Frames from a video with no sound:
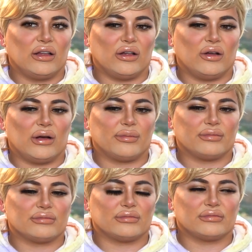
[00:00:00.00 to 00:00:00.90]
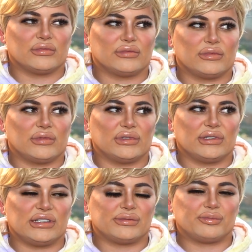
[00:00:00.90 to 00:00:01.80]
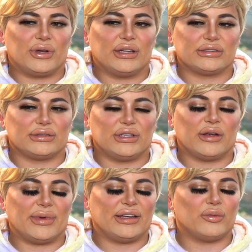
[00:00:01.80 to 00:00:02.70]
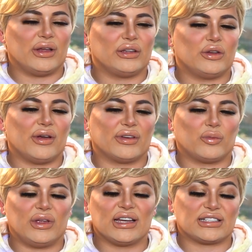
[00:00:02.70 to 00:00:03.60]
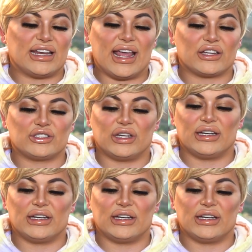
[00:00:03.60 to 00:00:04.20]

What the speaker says: oh, I'm this person, you know what I mean? We had a connection,